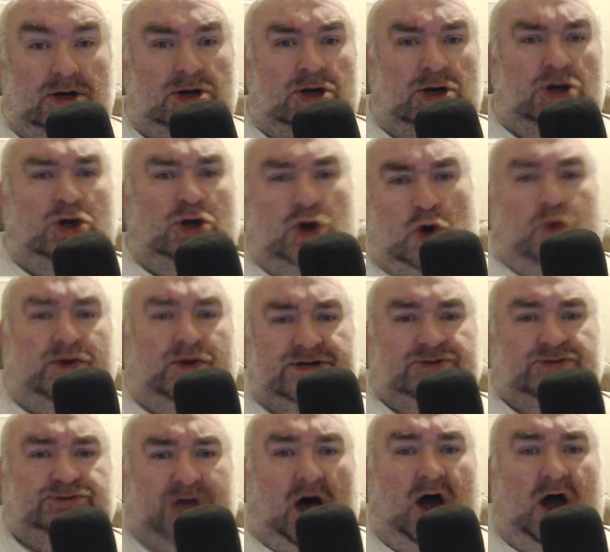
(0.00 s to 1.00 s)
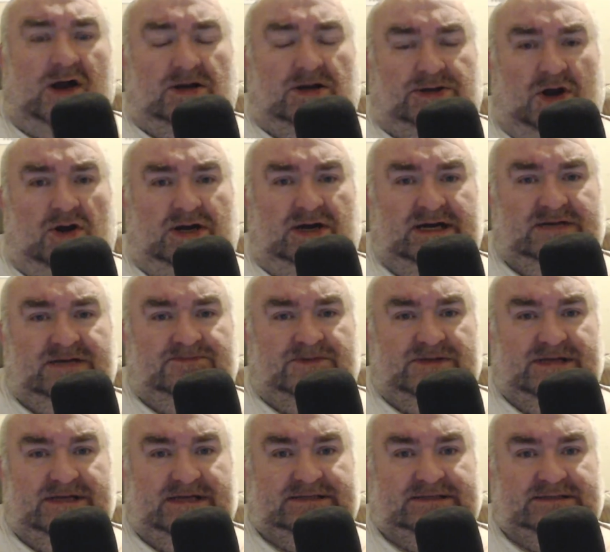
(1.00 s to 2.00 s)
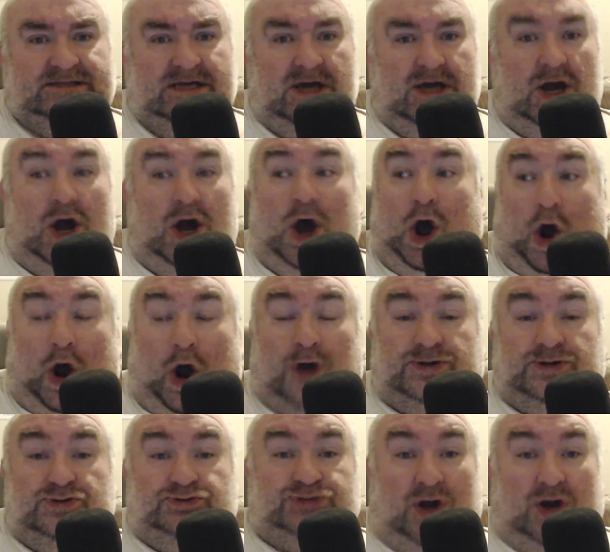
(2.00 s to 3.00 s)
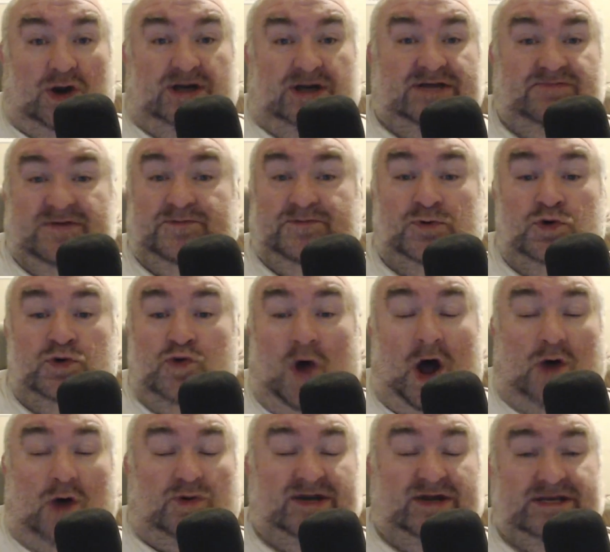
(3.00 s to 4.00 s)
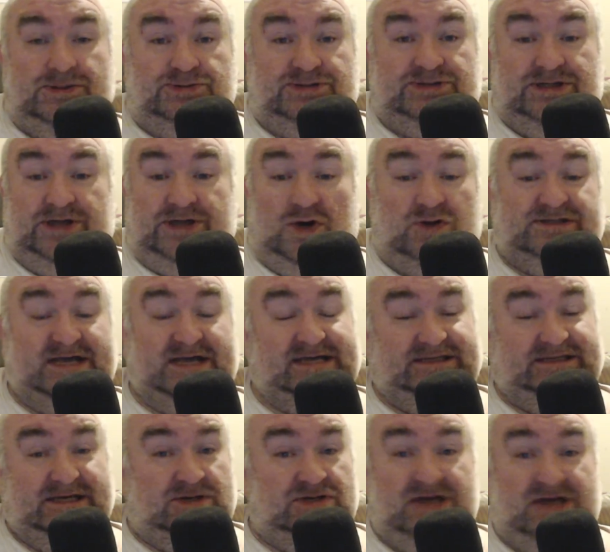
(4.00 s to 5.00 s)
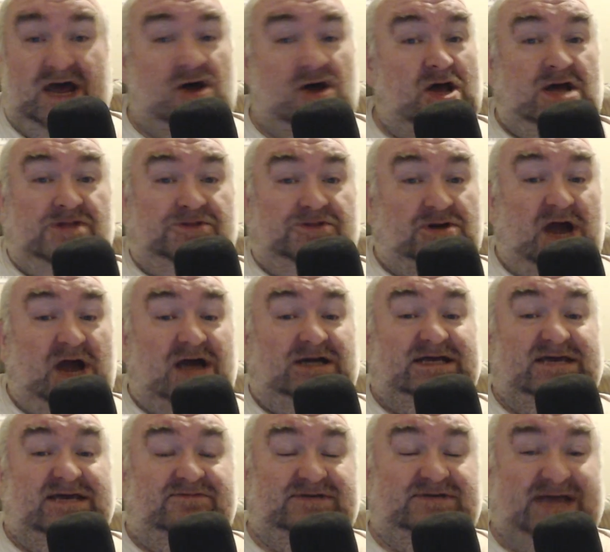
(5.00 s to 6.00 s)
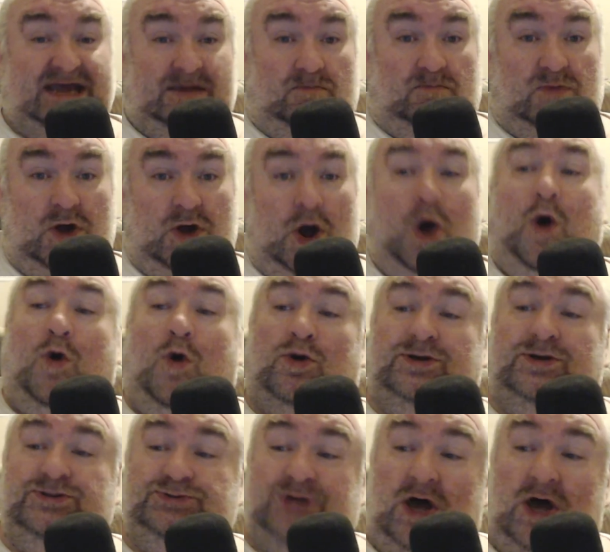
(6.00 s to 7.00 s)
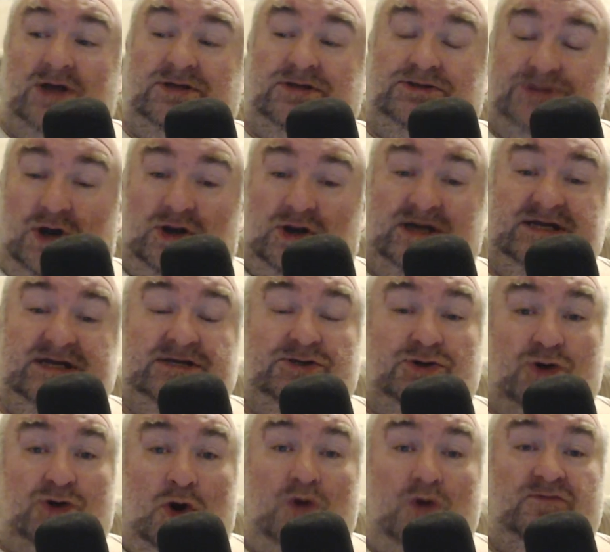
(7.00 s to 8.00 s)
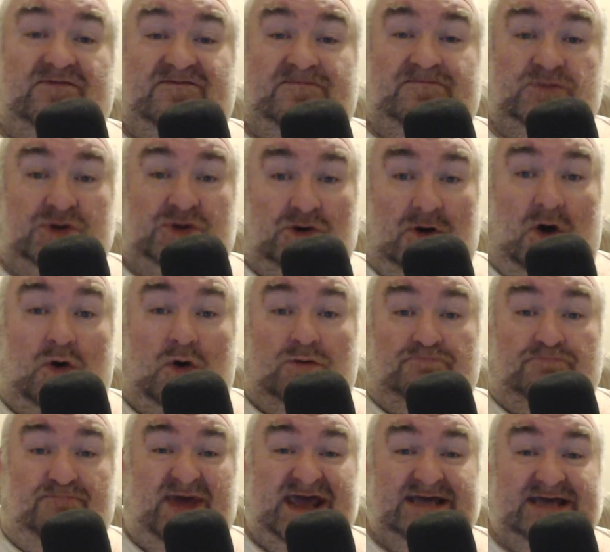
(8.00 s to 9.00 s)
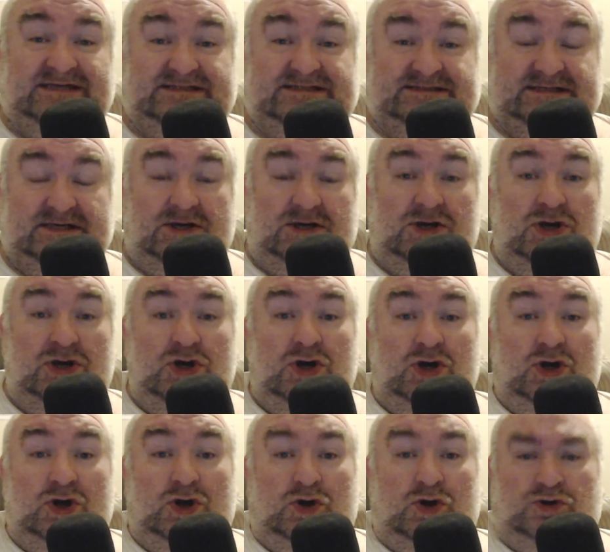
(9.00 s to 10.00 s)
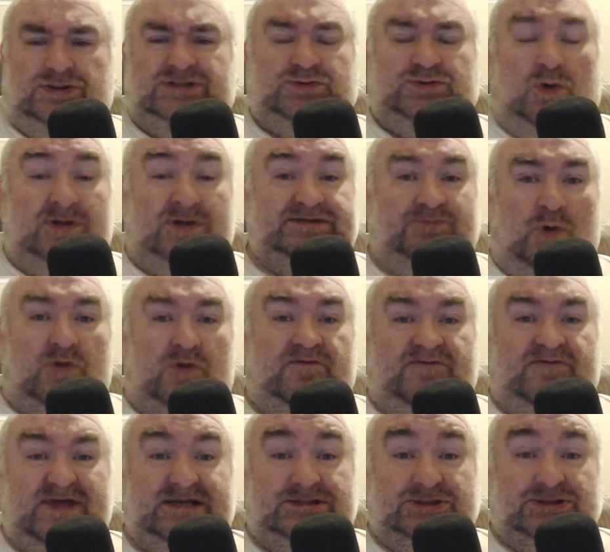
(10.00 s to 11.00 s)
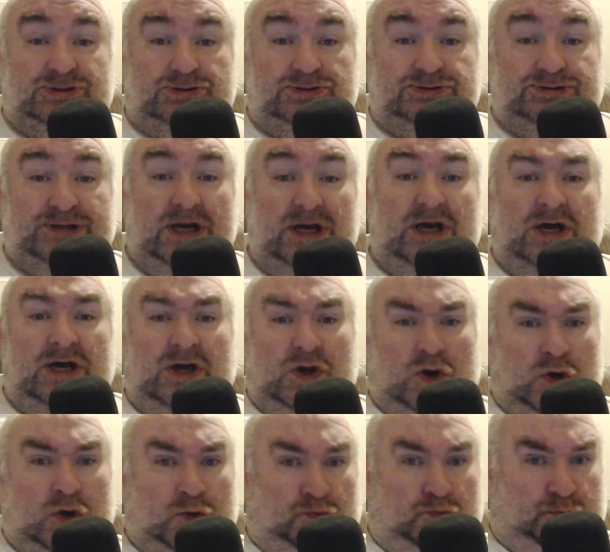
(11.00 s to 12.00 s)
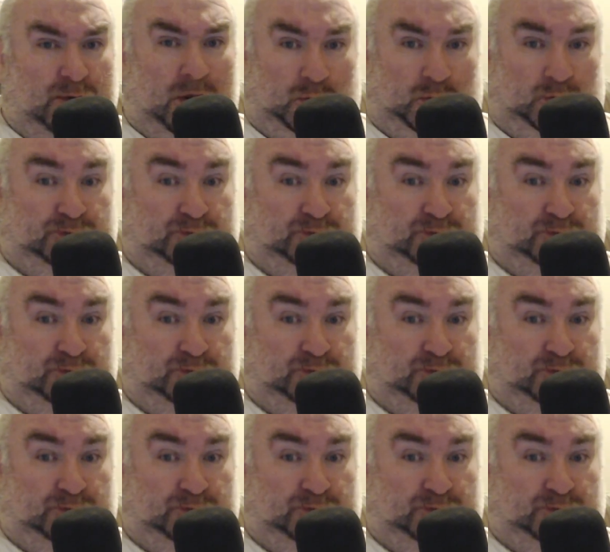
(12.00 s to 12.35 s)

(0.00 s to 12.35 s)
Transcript: Who are you targeting for this? Are you targeting people who already use Godot? Because I can tell you now, they're not going to give a damn. Or are you targeting your own base who just wants more features, but would